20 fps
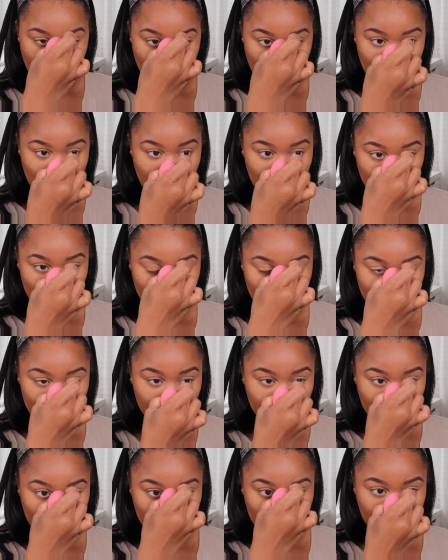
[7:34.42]
I am gonna
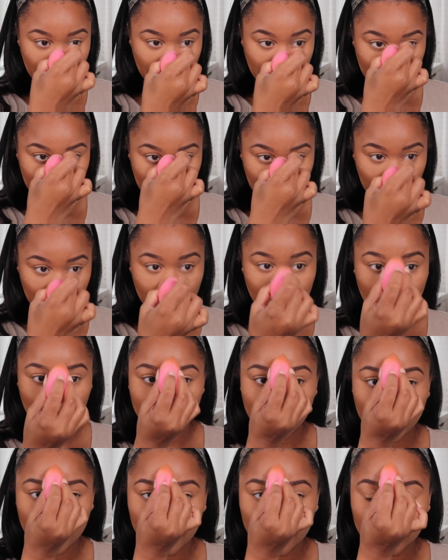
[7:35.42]
do a little bit of my
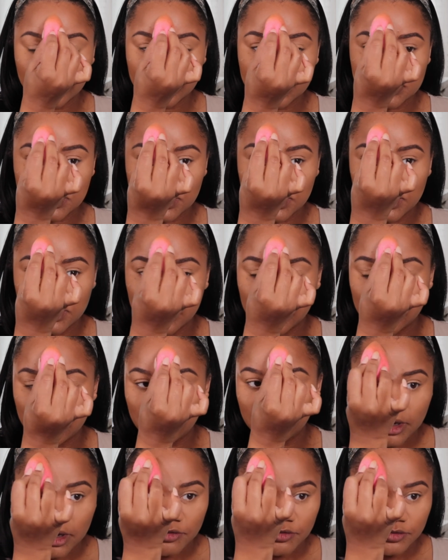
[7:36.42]
nose
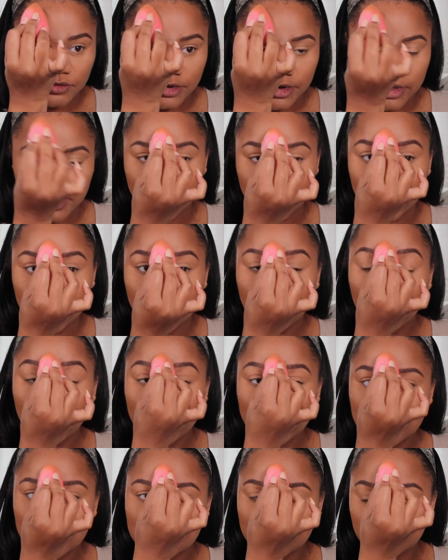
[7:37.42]
and my forehead
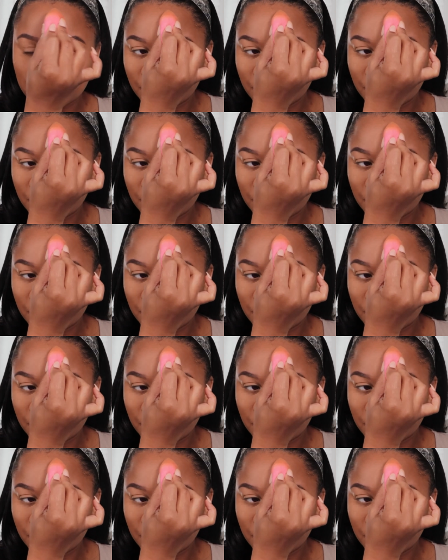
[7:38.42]
as